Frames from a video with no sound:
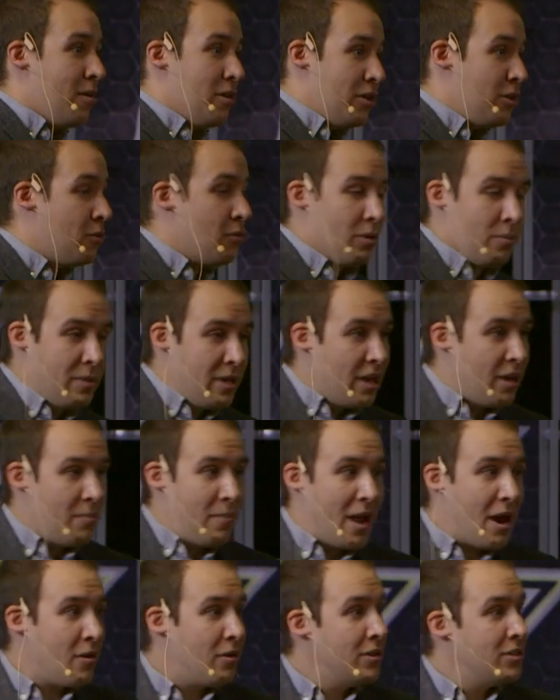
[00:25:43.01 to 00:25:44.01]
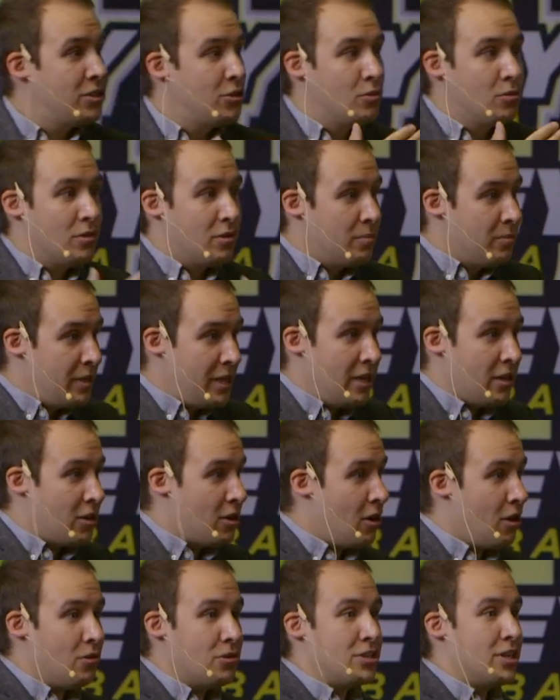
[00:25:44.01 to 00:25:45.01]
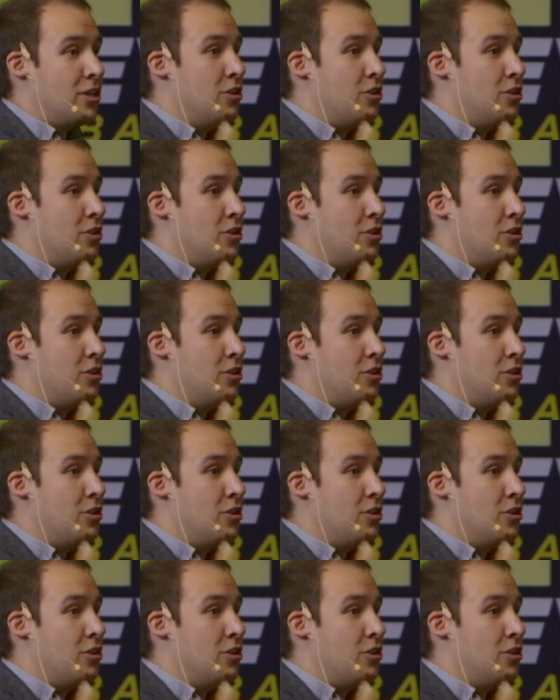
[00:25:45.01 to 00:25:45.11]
you will be a parent, you will be a coach,